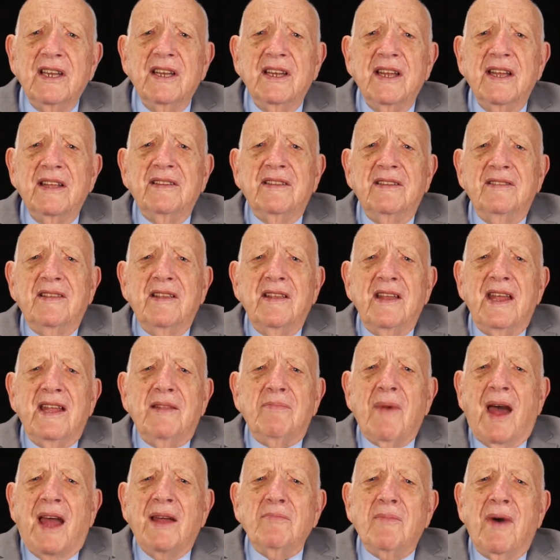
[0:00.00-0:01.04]

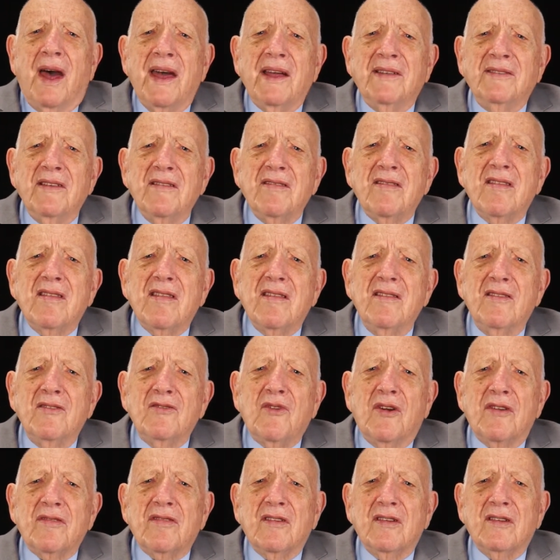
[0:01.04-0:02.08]
In my mind, this is an
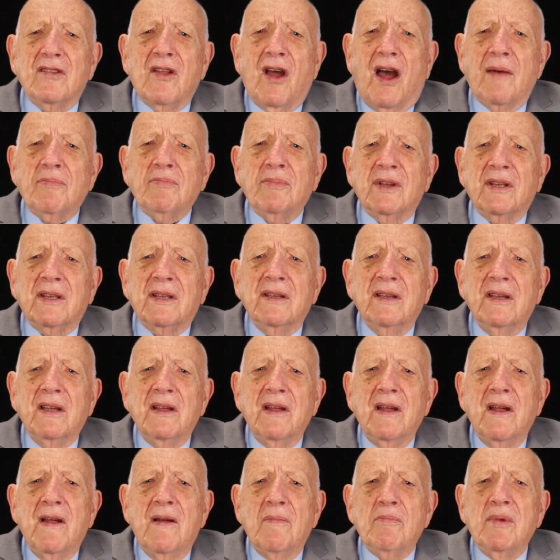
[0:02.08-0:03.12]
interesting topic
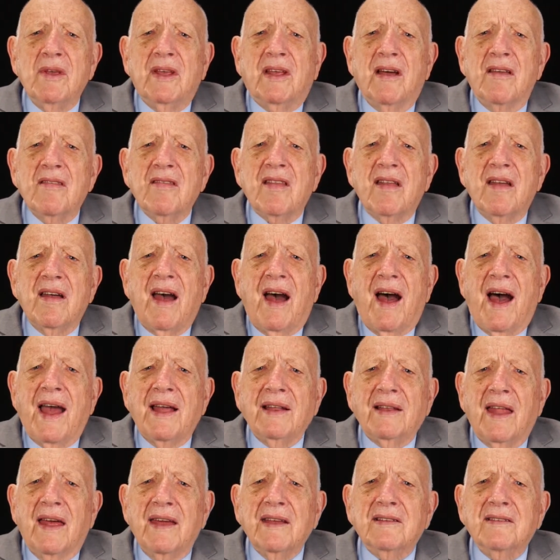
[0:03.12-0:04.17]
because
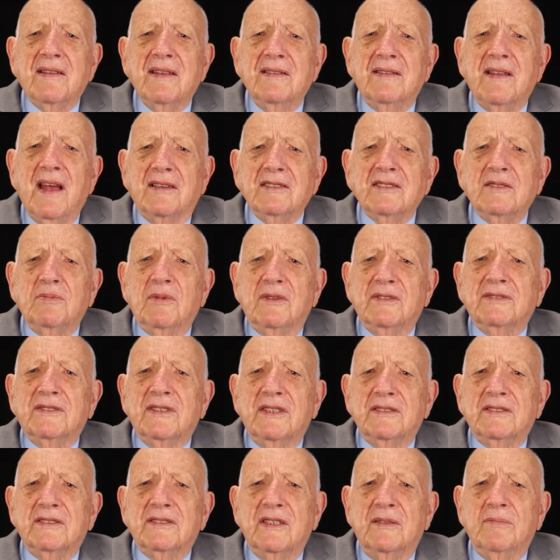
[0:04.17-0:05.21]
I like the decimal
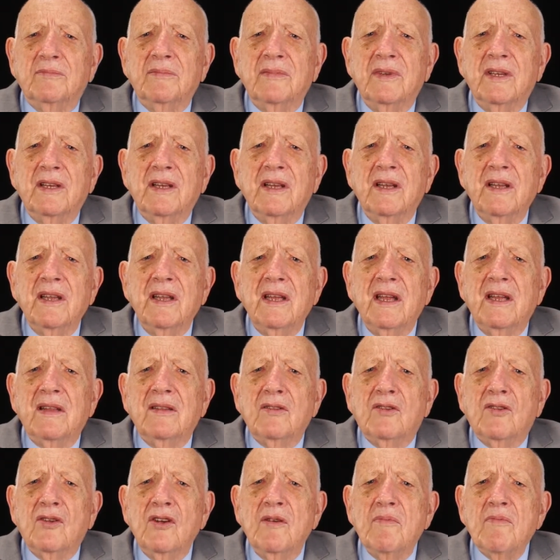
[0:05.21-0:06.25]
system
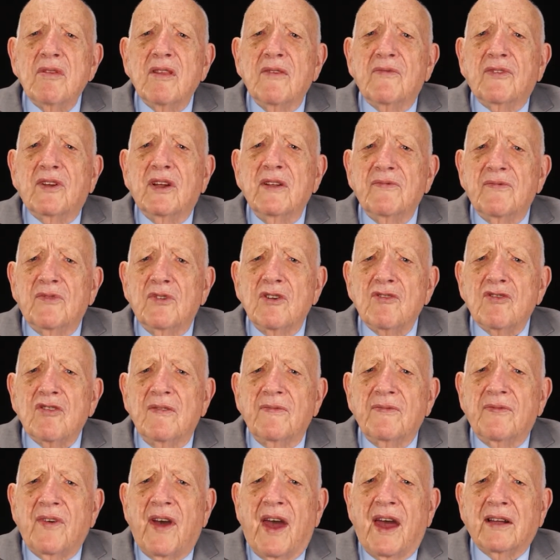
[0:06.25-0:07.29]
in terms of
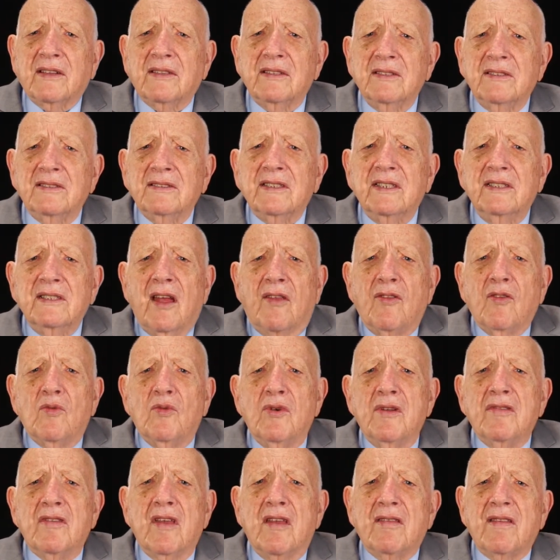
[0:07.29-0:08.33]
conversion factors. In other
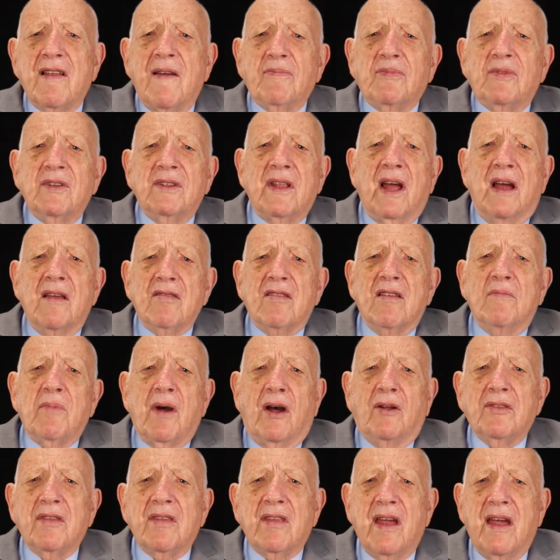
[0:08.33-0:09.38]
words, there's something nice
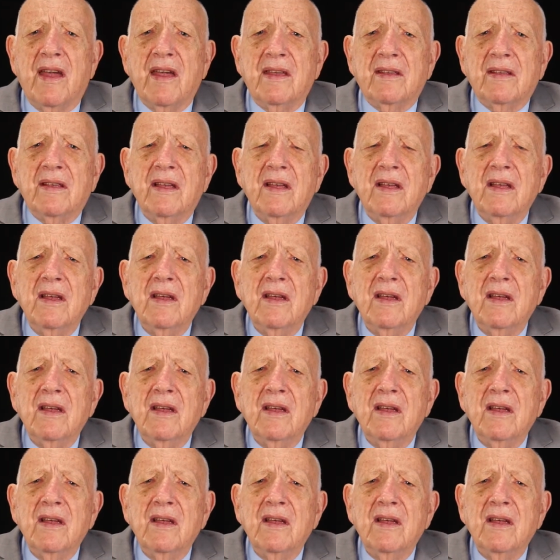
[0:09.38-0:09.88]
about saying,